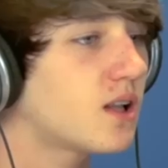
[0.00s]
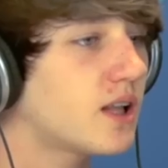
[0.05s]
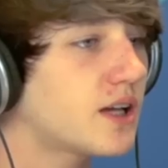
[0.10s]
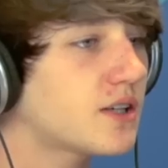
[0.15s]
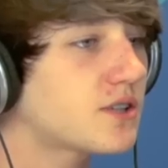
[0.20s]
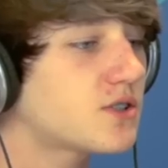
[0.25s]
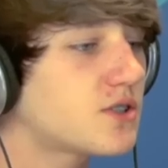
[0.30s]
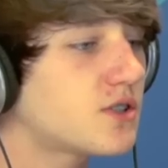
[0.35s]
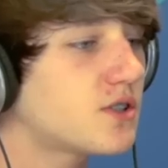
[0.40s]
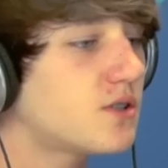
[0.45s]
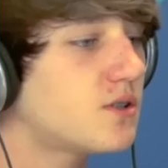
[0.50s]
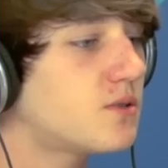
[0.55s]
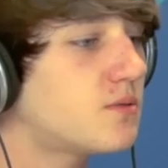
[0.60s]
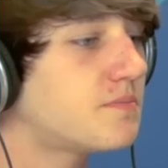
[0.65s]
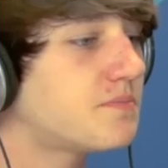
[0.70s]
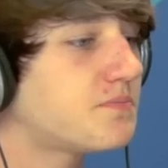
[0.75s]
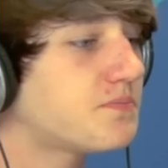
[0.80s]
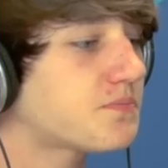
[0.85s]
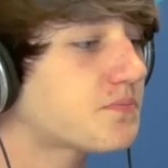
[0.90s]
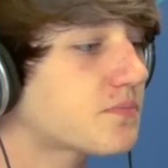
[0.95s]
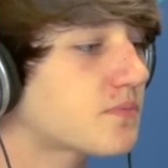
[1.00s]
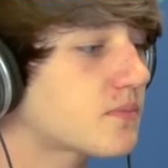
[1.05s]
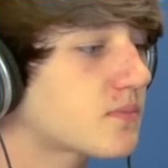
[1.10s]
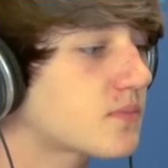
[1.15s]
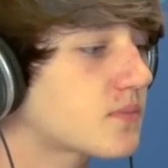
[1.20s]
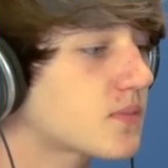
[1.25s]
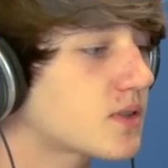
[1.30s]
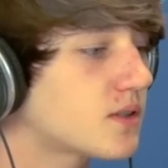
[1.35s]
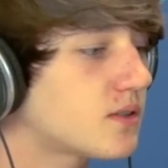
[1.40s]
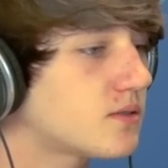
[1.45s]
Glass Joe,
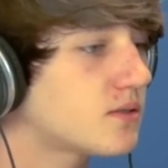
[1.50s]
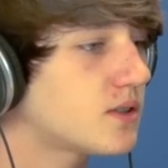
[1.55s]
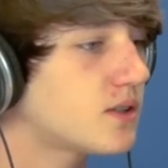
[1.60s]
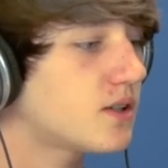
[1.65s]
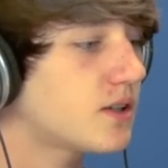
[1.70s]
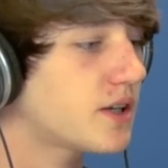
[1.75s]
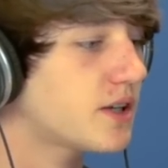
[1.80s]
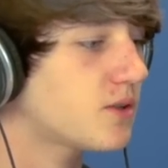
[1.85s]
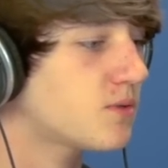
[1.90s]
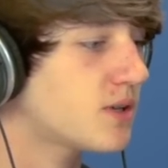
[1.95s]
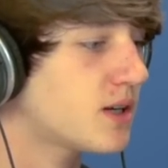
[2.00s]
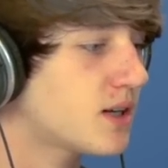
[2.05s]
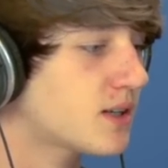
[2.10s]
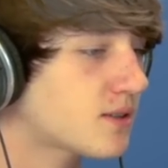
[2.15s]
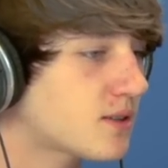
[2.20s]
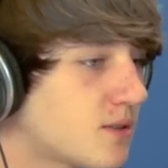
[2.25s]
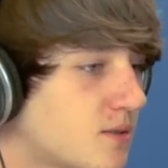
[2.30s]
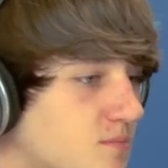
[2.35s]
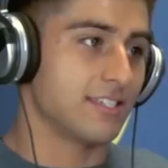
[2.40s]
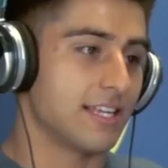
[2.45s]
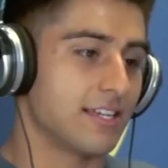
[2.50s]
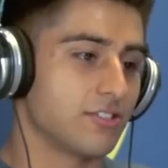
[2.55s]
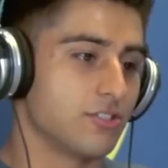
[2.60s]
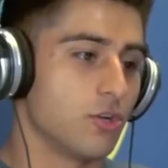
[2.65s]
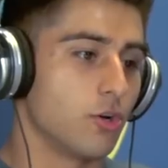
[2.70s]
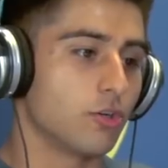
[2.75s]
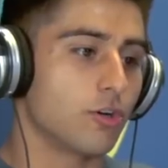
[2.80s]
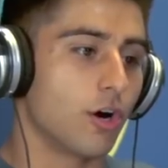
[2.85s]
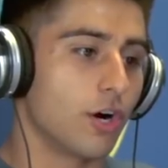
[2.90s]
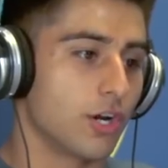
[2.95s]
gonna get wrecked. He has
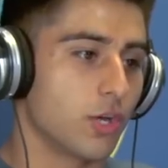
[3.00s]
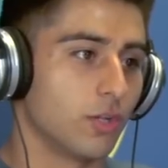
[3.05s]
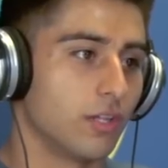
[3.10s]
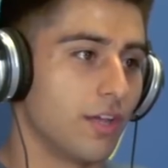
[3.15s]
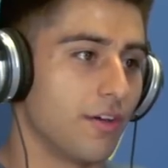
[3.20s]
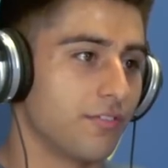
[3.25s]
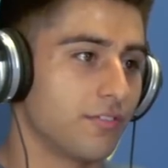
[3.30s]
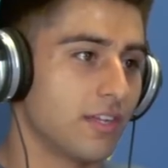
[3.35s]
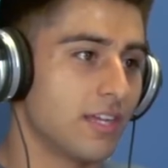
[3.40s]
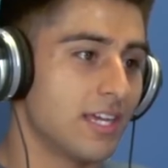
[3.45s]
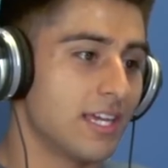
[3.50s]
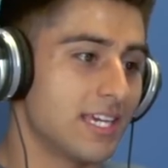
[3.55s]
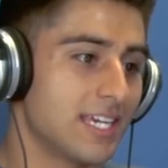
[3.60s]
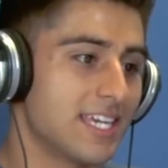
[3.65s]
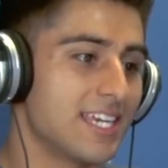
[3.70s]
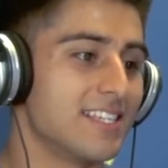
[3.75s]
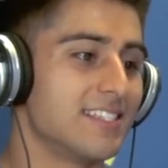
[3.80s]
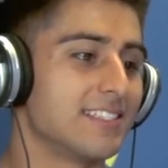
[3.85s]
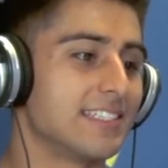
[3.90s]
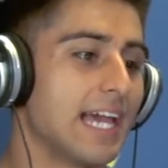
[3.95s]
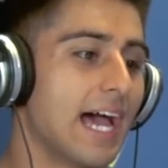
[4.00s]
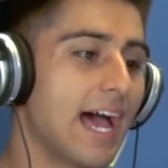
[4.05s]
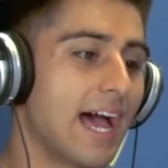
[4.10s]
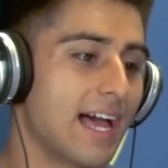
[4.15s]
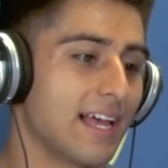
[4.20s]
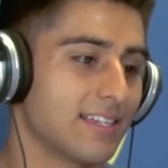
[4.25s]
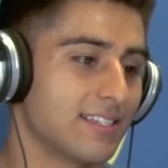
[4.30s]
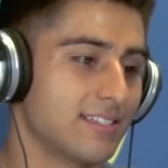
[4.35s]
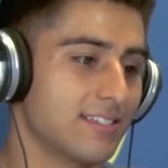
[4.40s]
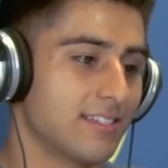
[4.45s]
no cardio left. He's
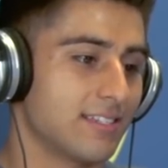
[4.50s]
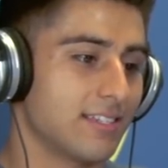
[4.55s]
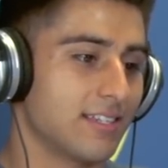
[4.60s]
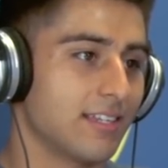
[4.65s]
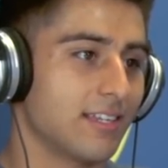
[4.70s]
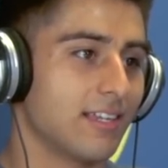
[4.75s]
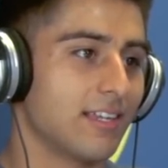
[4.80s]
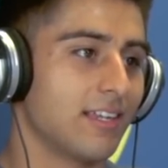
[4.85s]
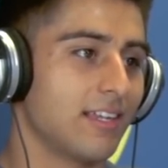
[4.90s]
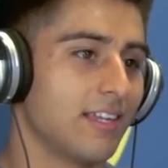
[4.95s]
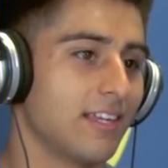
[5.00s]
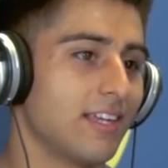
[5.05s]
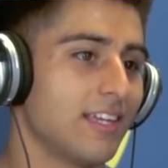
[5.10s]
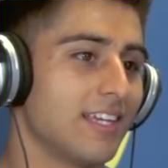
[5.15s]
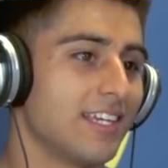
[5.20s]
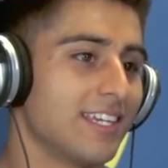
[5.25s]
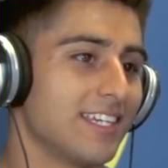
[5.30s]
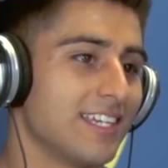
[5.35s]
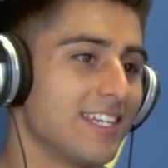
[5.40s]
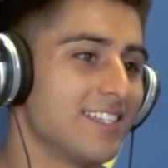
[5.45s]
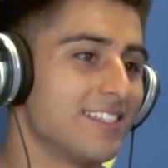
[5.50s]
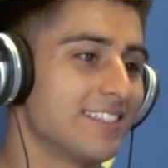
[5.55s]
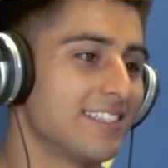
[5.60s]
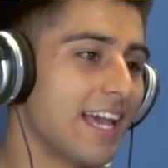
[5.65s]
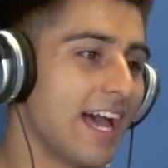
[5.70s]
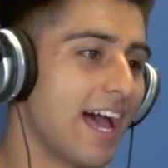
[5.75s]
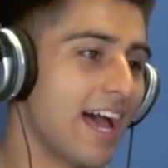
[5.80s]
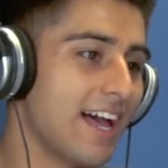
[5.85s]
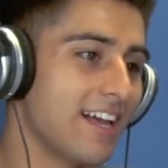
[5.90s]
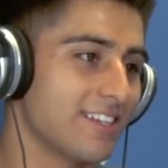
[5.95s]
gassed. He's
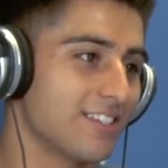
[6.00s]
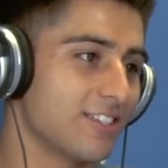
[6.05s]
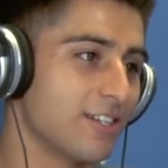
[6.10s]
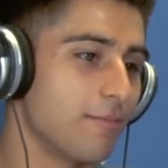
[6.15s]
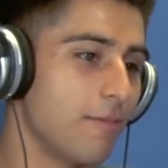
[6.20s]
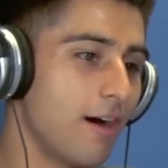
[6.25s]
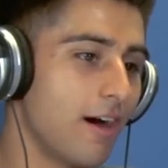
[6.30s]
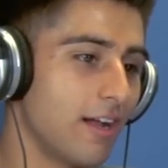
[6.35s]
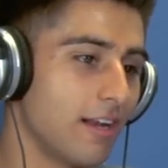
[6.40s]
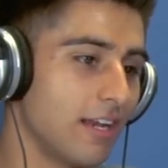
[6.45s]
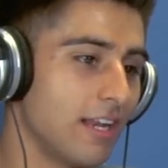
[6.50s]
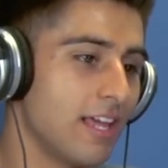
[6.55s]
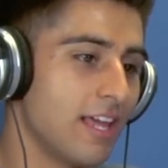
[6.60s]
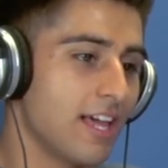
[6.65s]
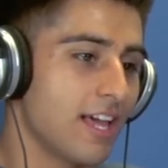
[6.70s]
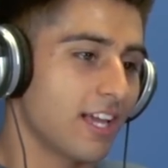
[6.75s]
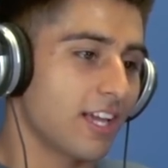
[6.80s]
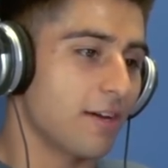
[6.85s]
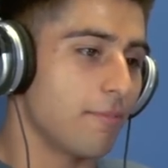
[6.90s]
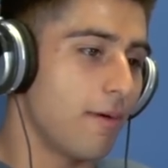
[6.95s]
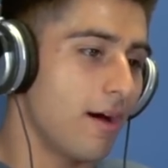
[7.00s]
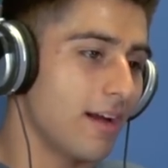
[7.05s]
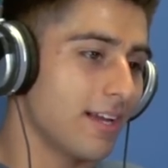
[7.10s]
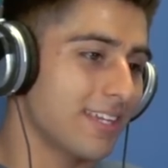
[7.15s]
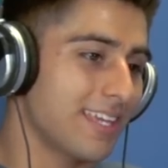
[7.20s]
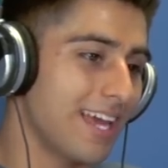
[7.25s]
gassed. Come on. Come on,